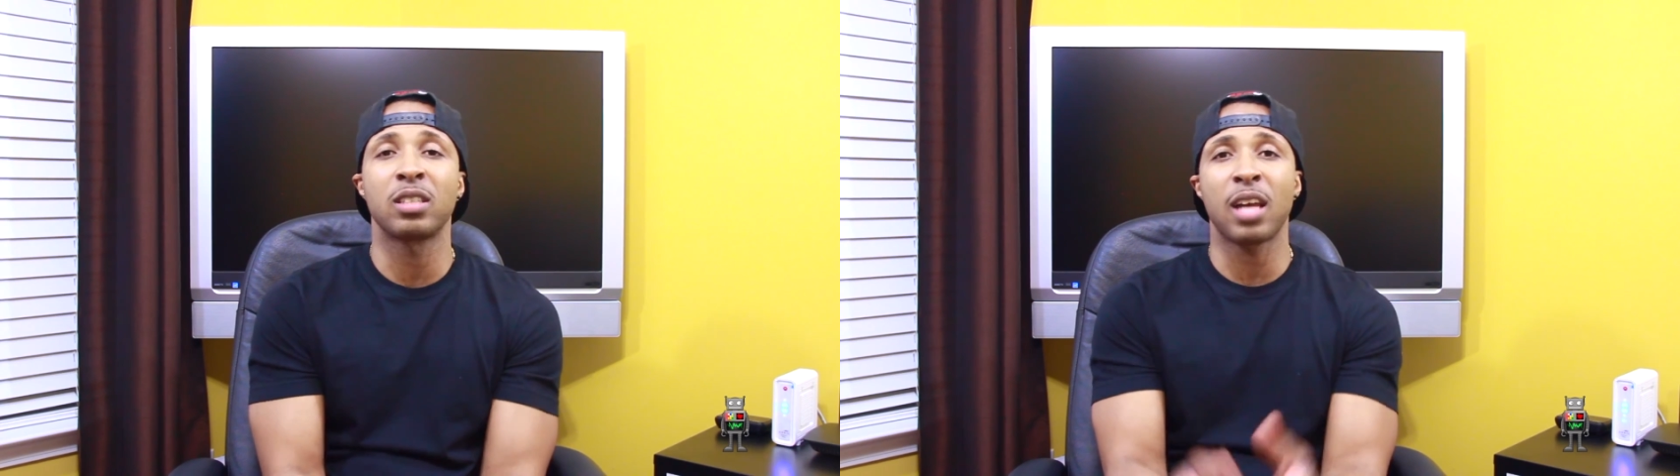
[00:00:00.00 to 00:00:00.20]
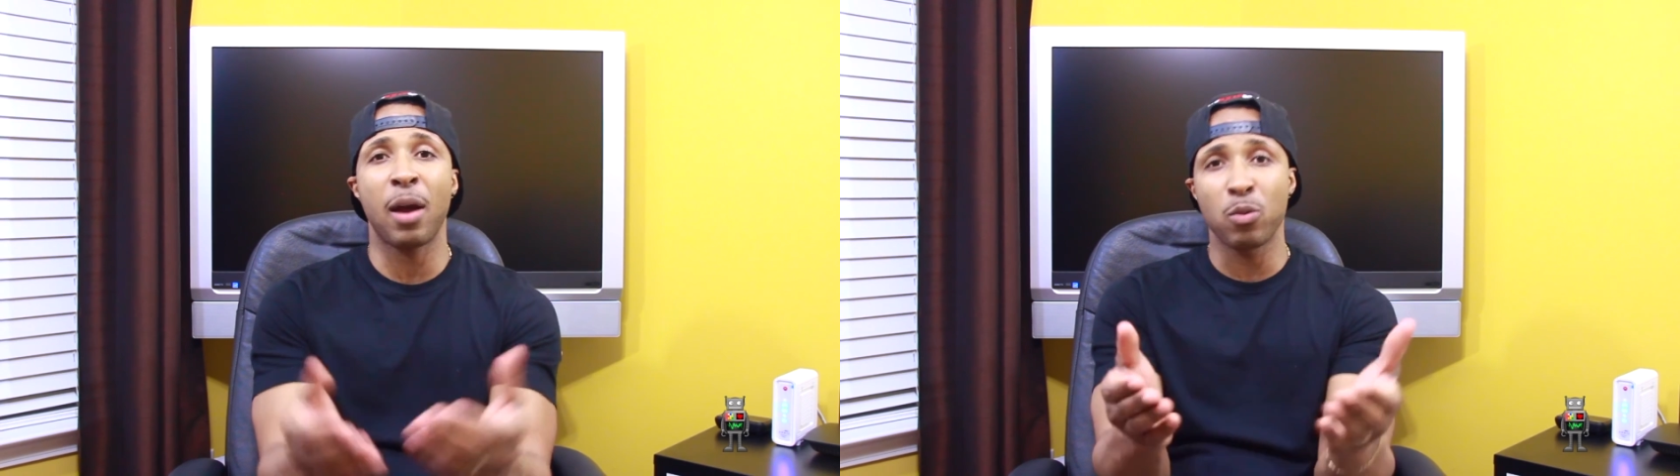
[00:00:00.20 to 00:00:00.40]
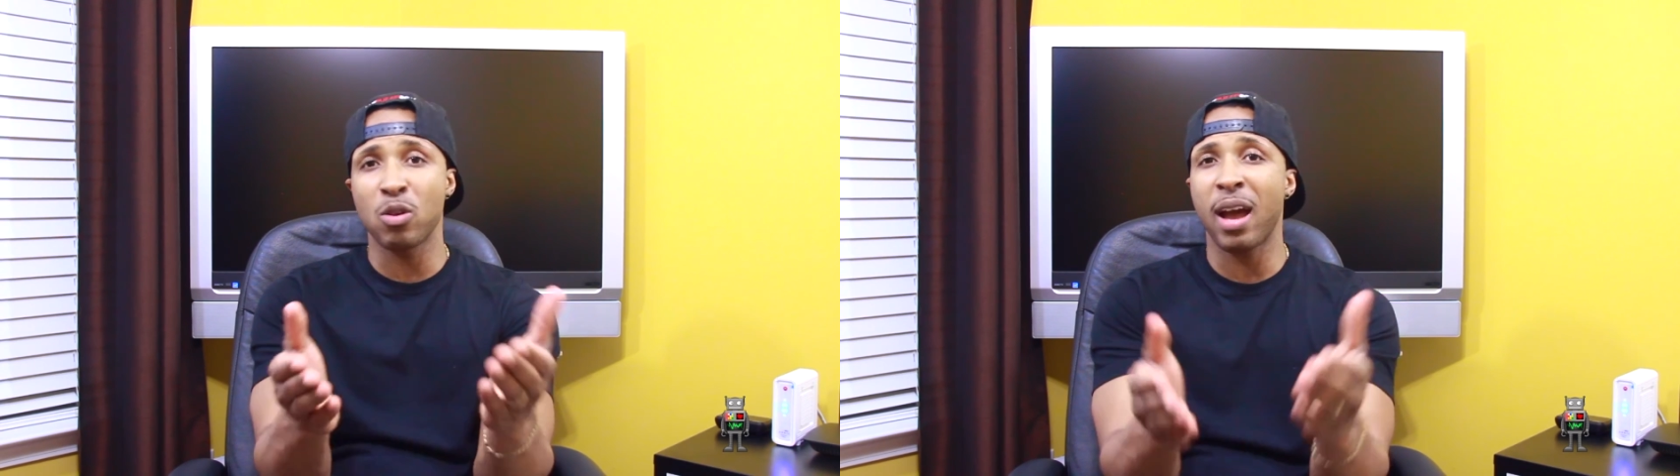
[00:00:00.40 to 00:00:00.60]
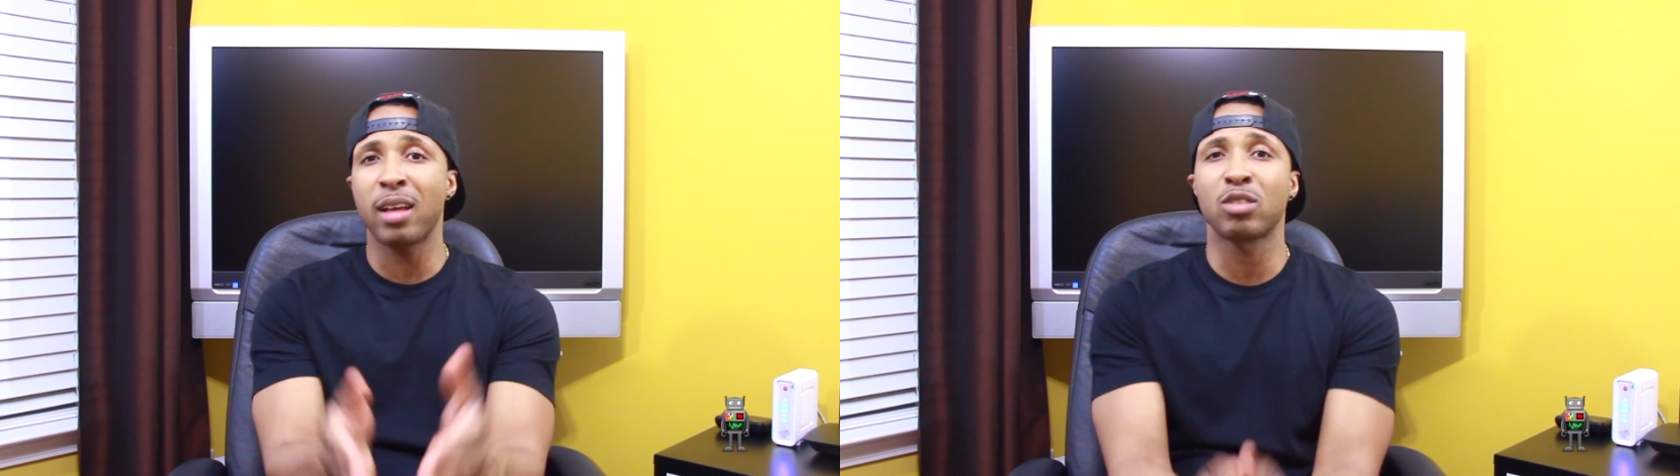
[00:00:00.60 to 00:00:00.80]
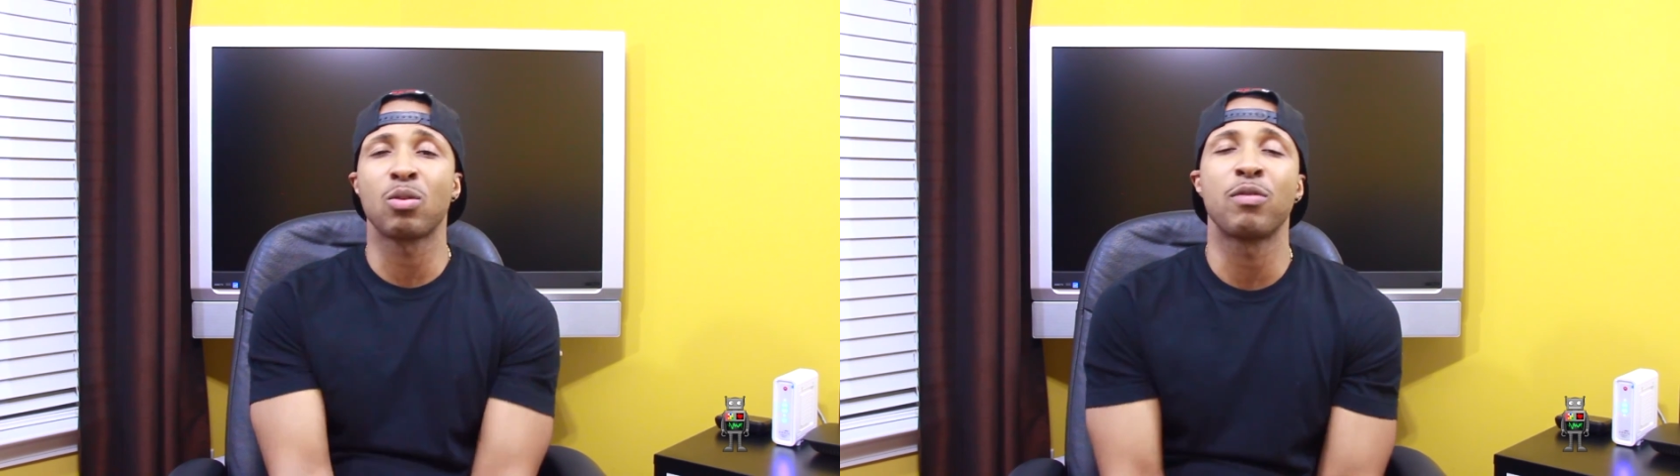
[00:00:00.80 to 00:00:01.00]
and I will
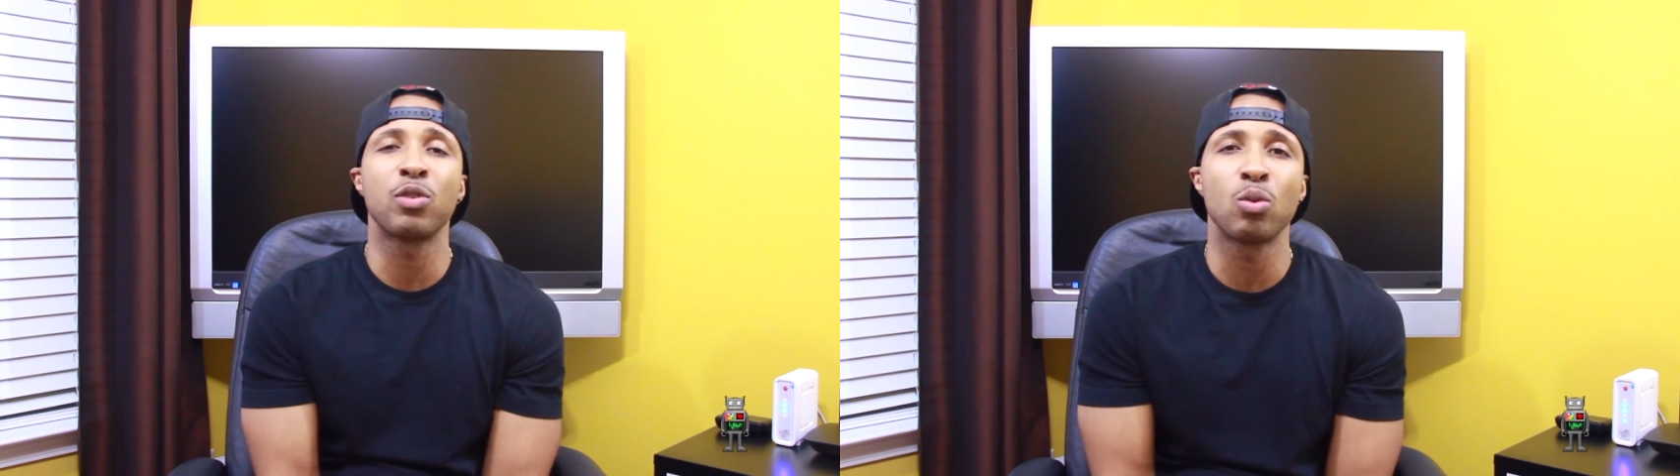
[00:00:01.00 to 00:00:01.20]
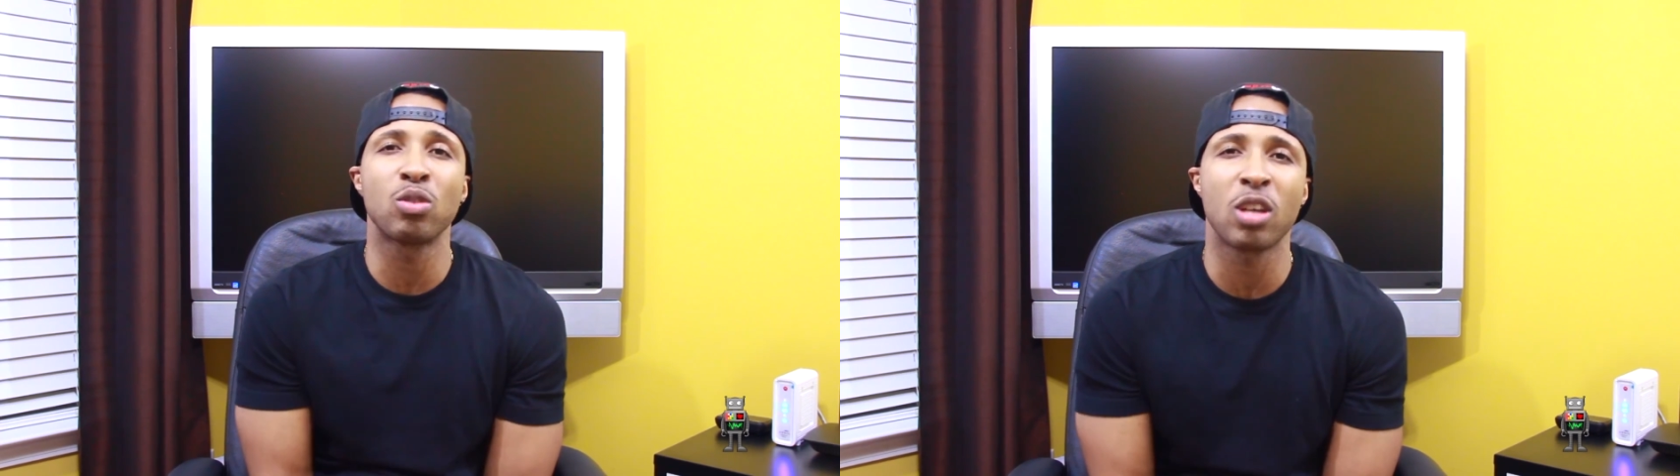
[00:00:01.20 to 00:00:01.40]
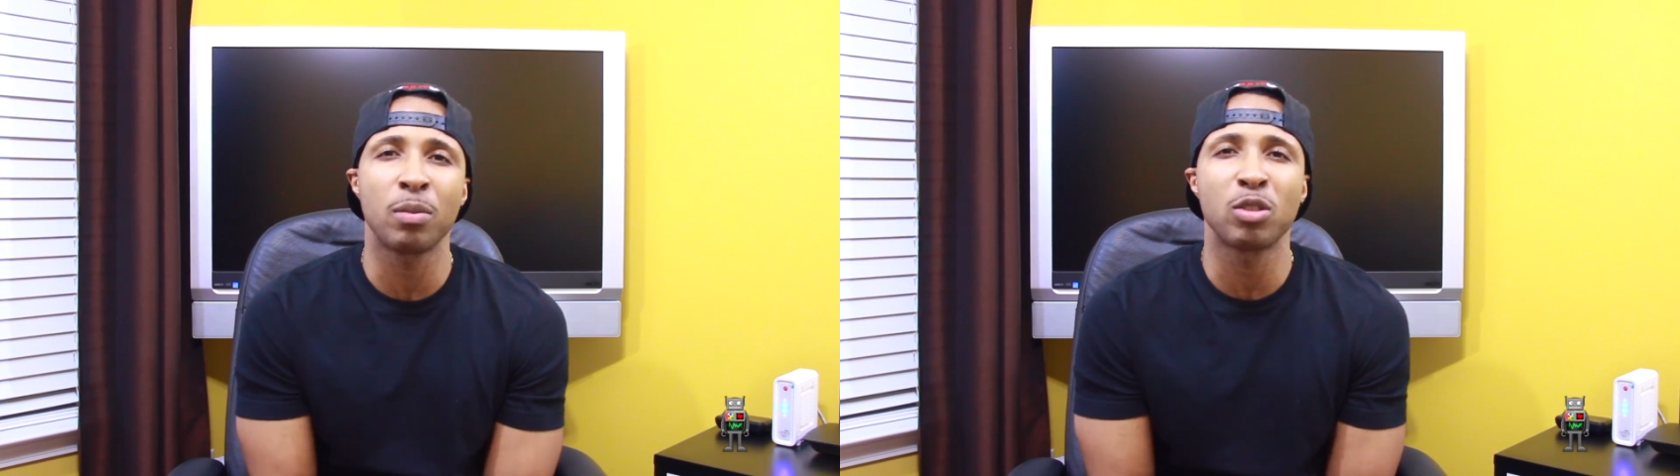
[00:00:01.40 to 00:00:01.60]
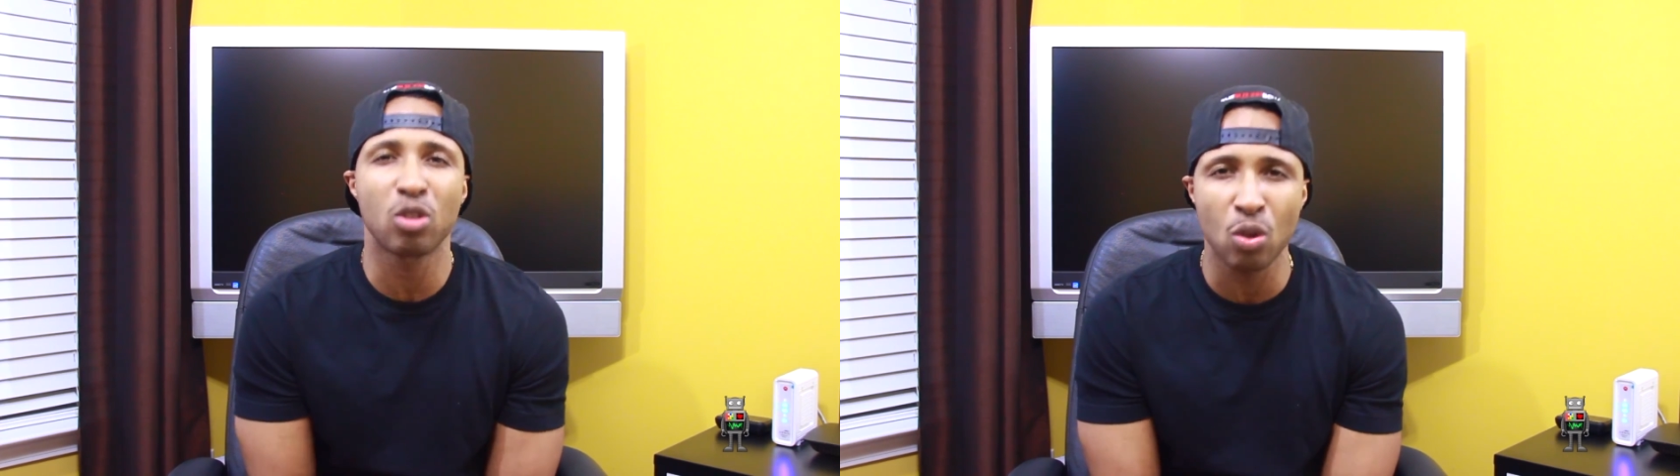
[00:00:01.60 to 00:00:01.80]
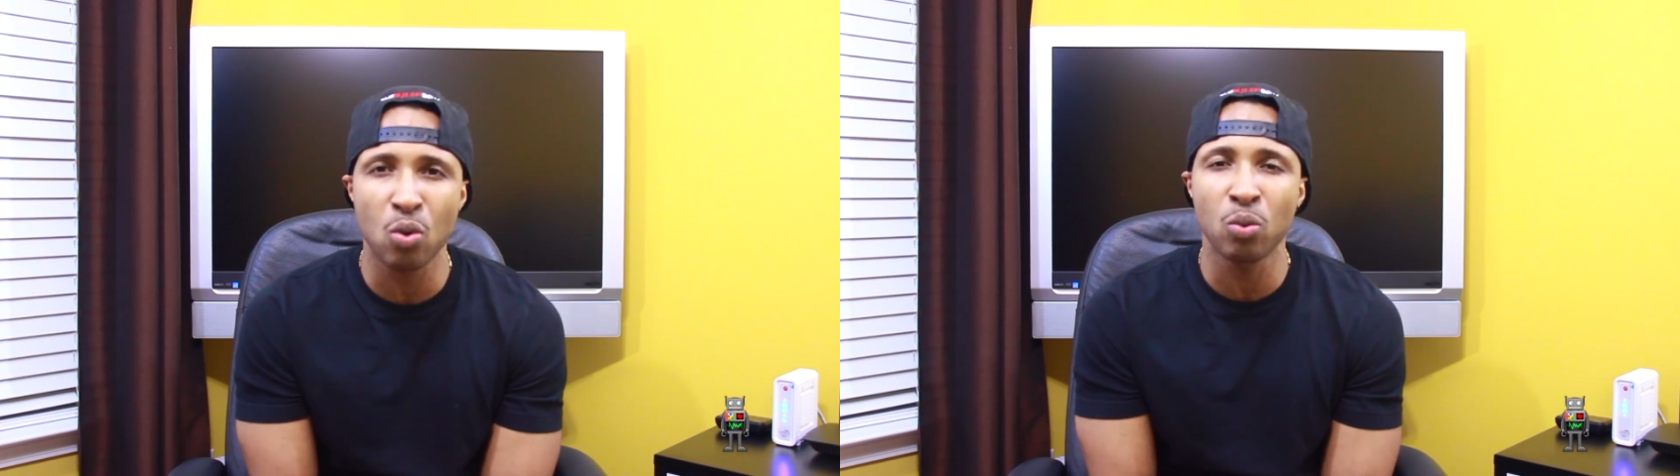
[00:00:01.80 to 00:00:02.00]
have some reviews coming
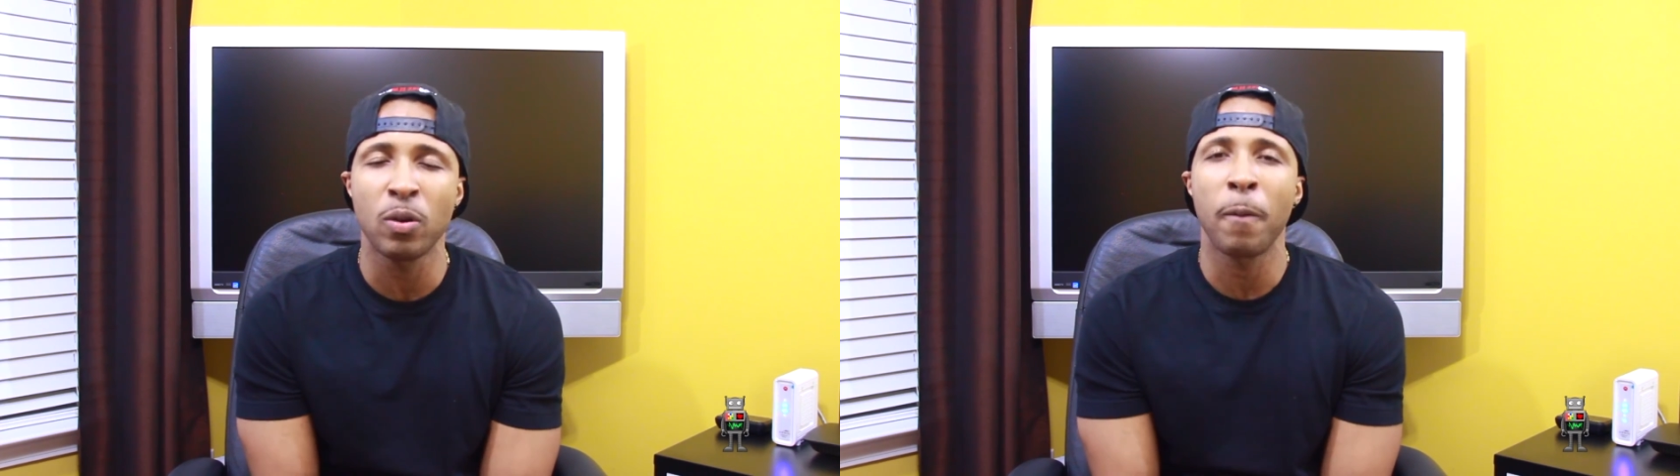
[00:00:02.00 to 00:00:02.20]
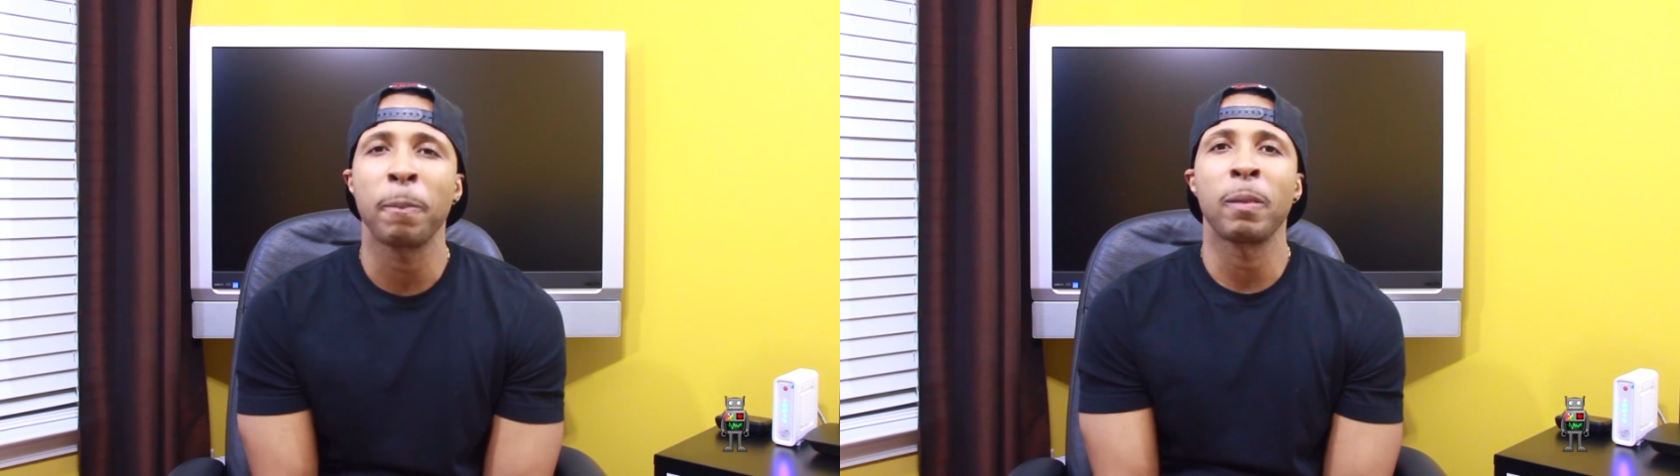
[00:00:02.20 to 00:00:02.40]
soon.